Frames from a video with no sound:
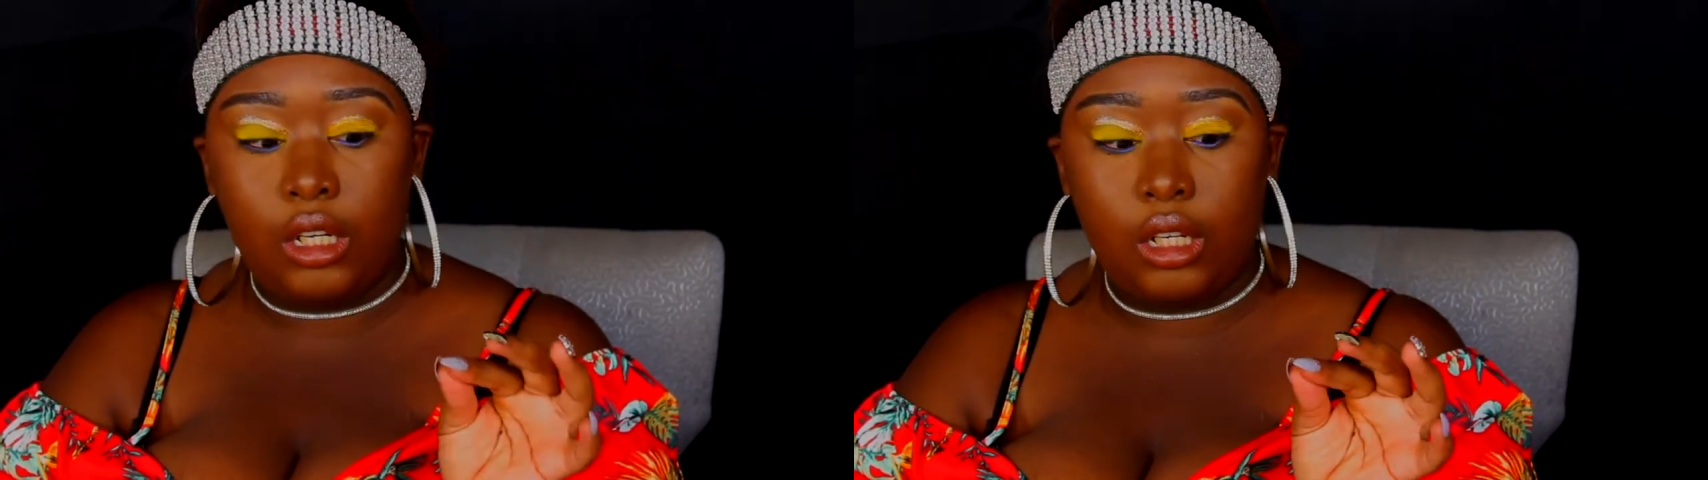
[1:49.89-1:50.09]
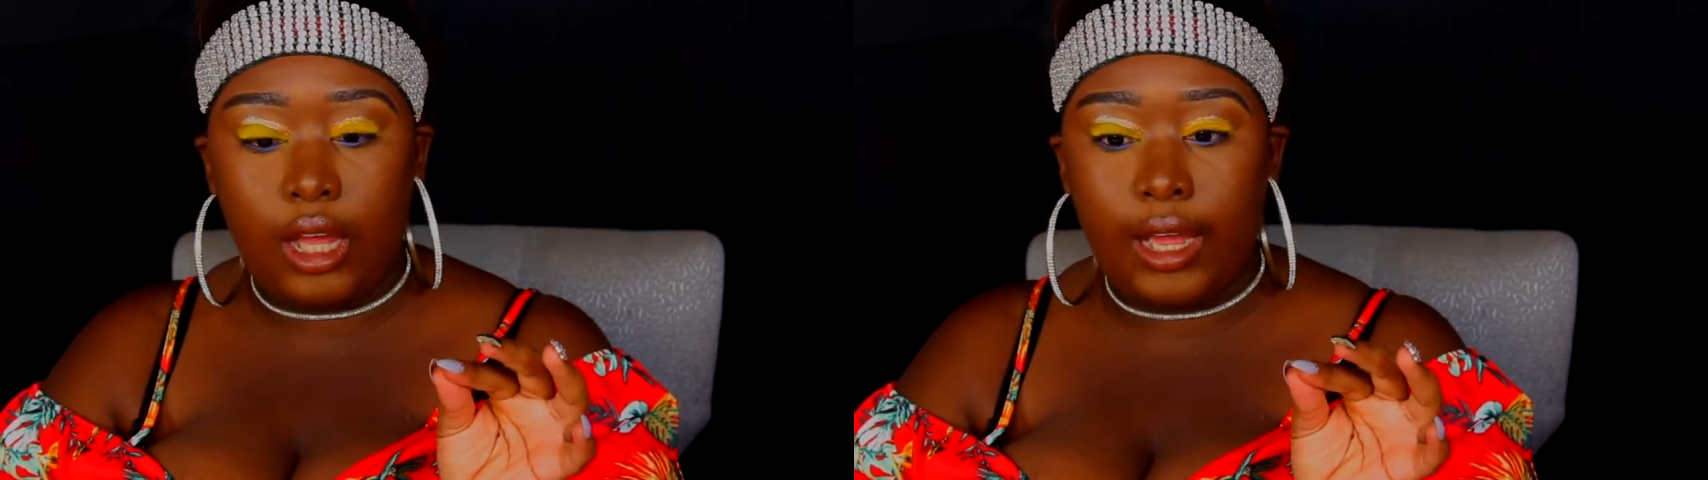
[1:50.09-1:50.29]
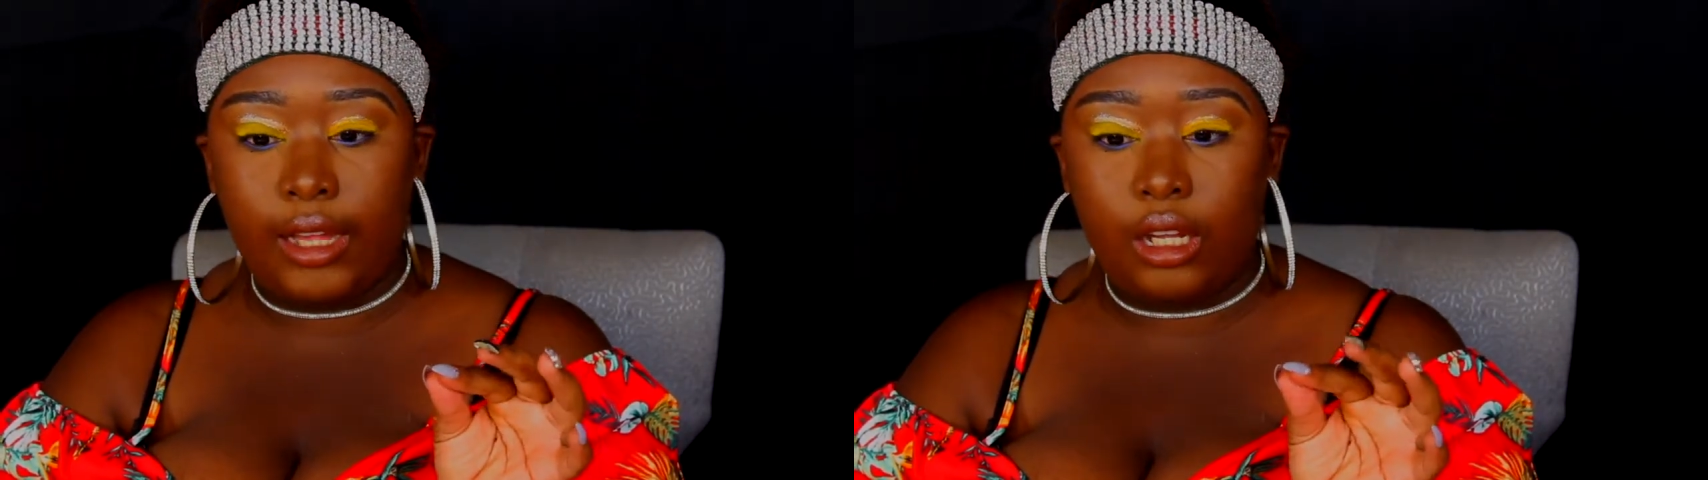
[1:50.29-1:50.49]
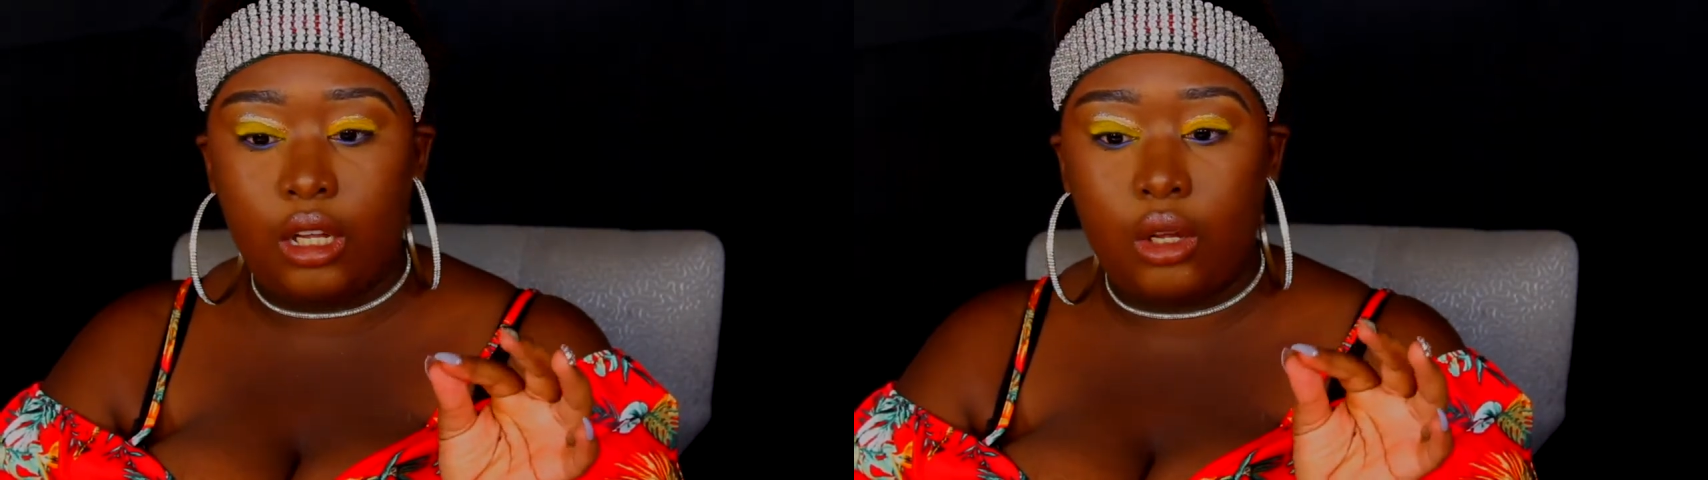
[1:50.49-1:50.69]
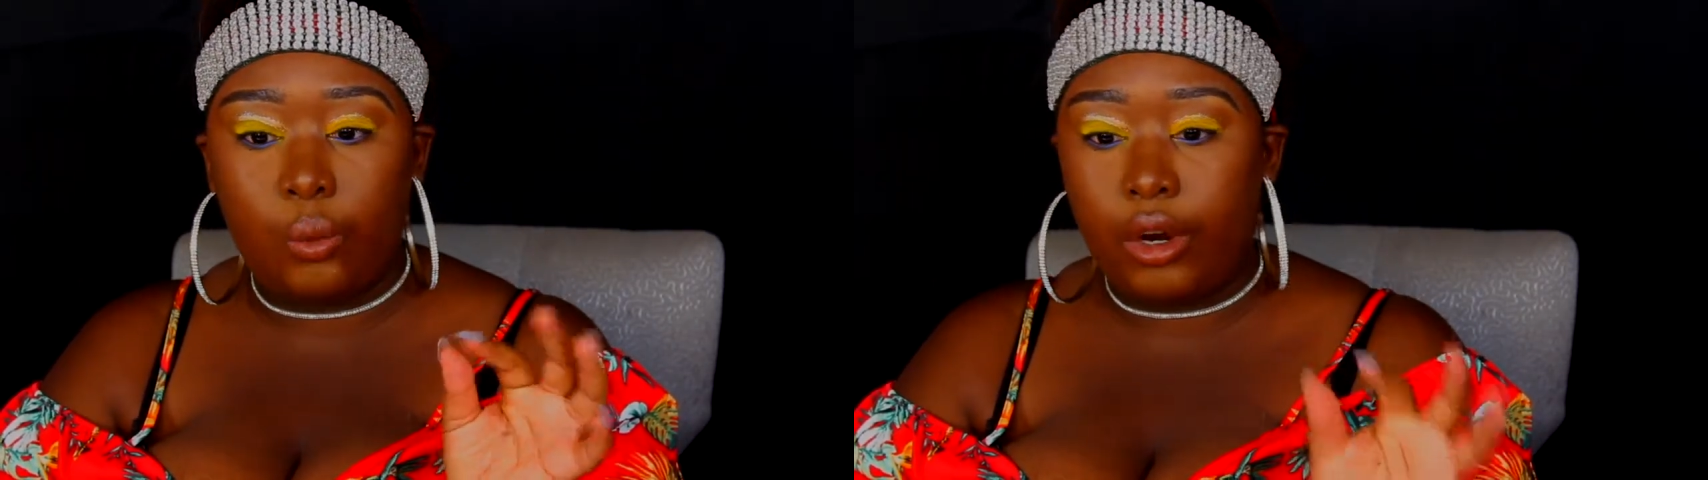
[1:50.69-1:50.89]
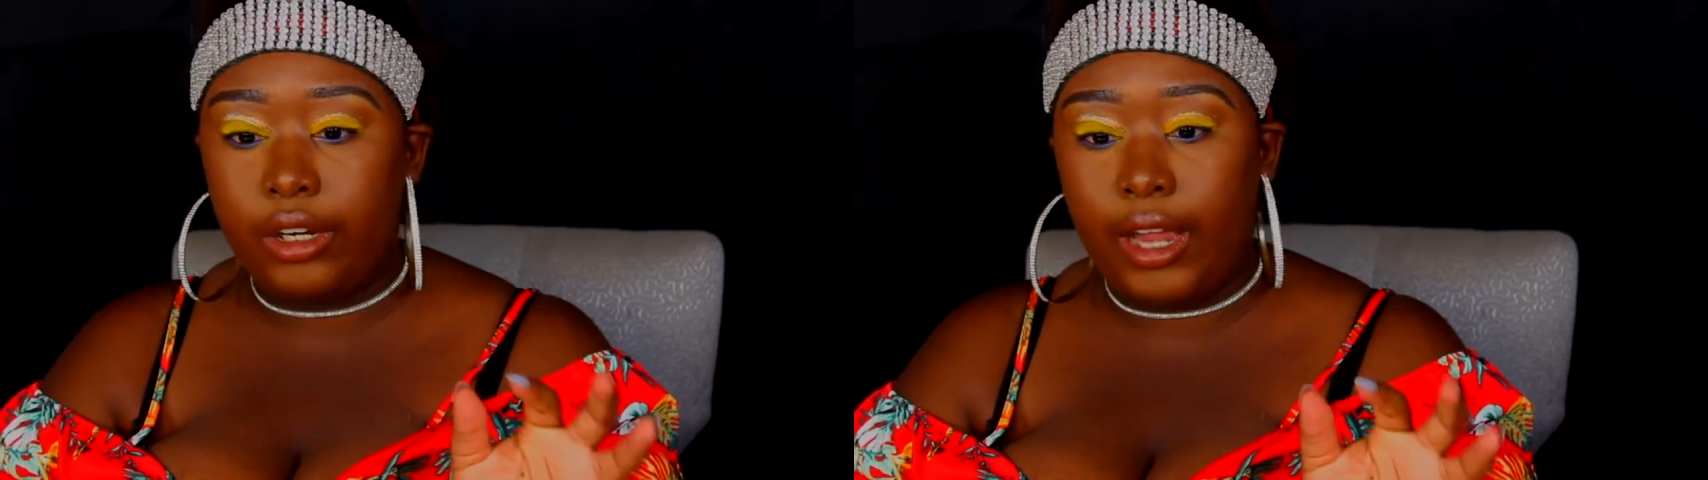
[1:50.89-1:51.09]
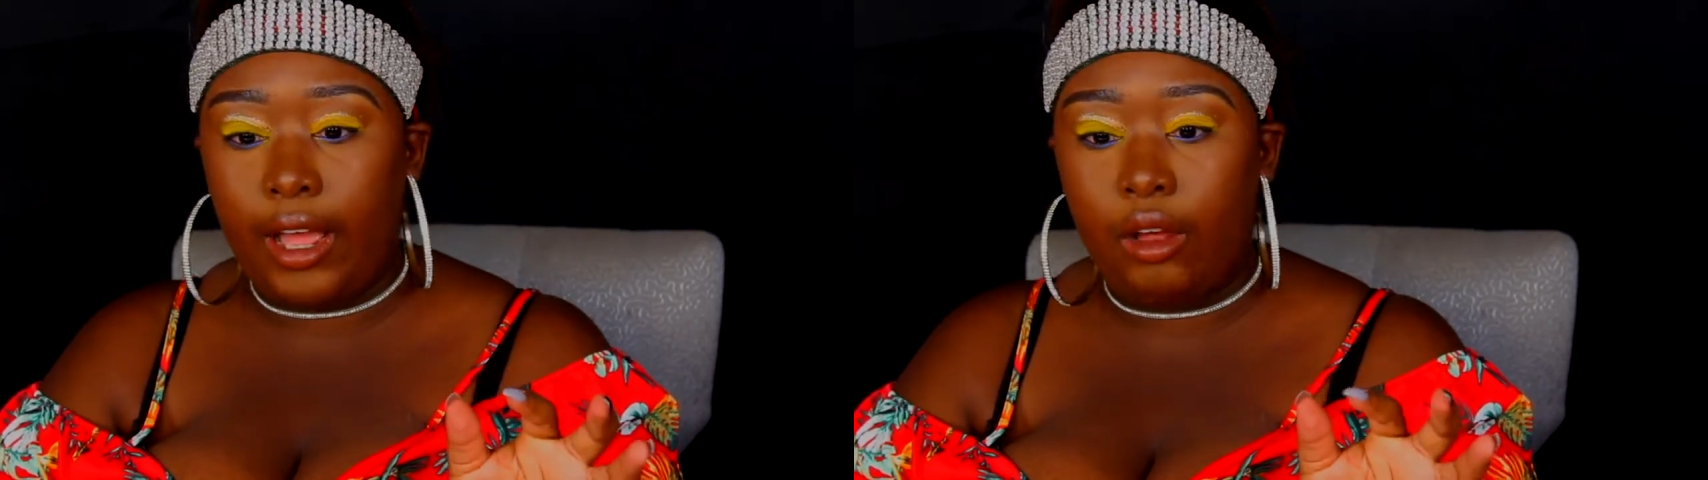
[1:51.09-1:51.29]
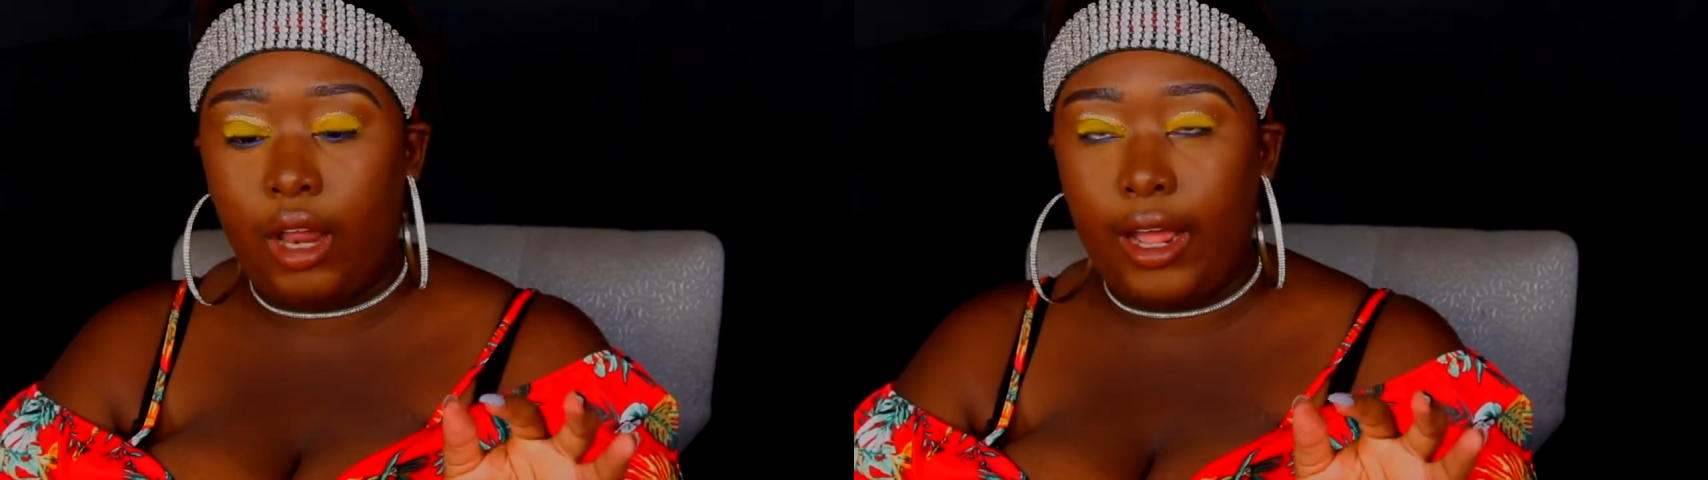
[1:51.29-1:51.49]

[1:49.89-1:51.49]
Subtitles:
like worked out.